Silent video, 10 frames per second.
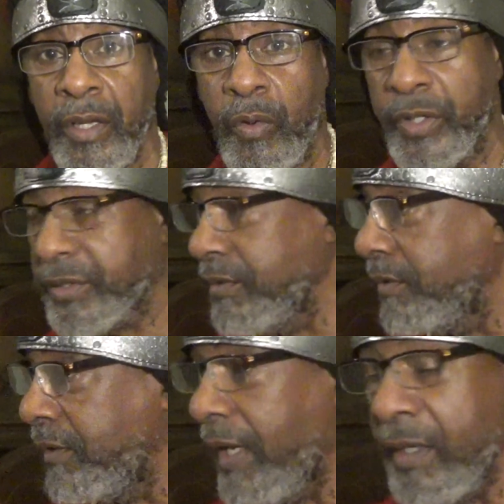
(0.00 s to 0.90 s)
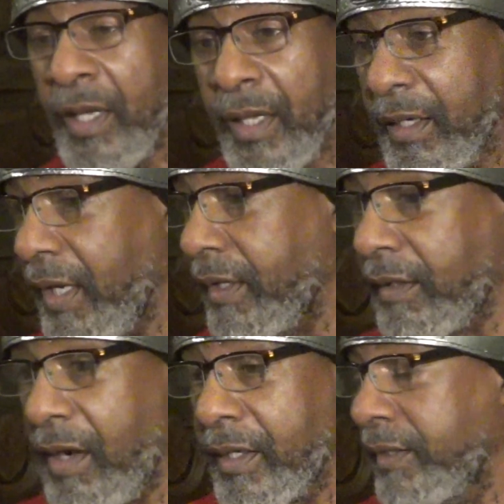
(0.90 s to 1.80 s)
going to like like
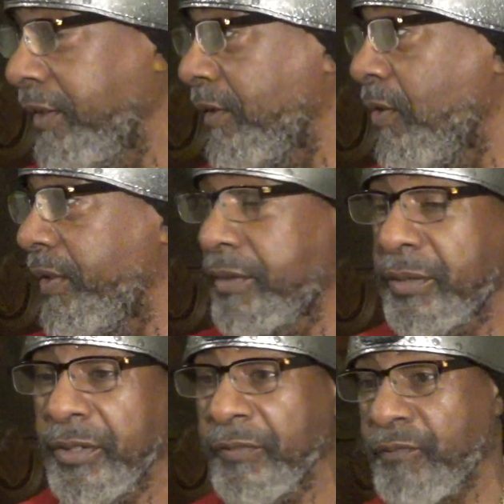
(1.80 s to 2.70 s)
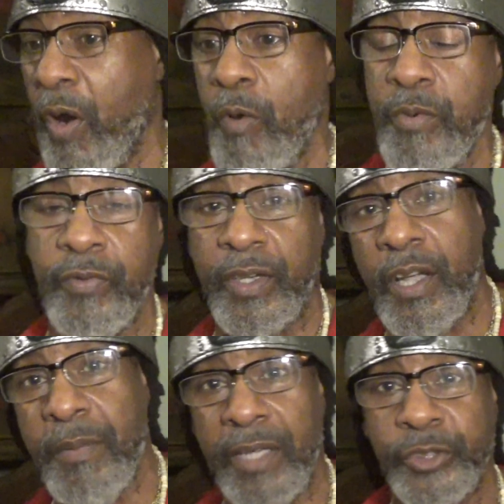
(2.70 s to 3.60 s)
Clark Kent, going into the phone booth and
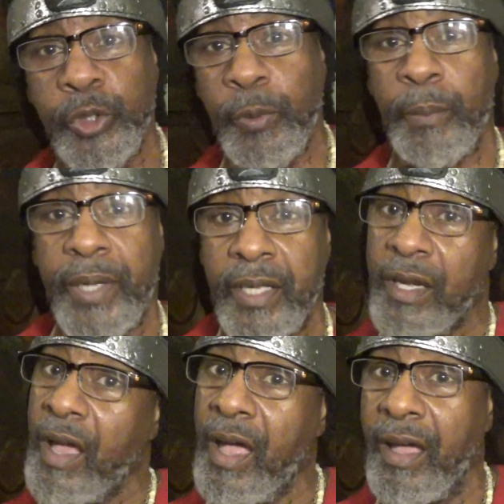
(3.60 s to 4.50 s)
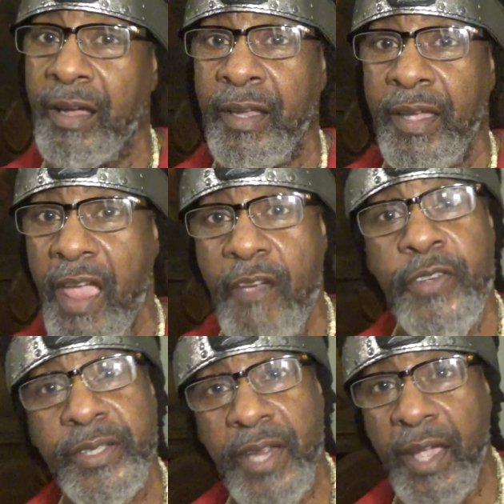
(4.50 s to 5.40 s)
come out Superman. Nah,
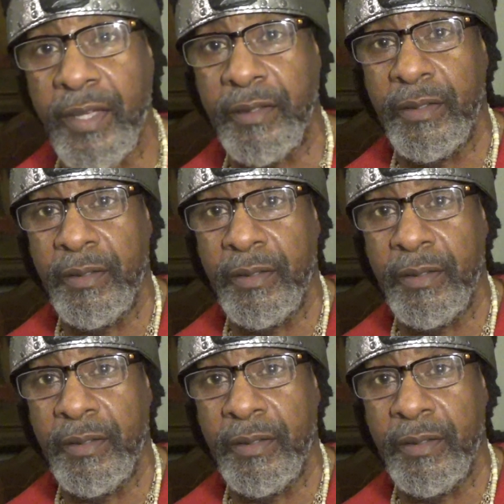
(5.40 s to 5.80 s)
every day.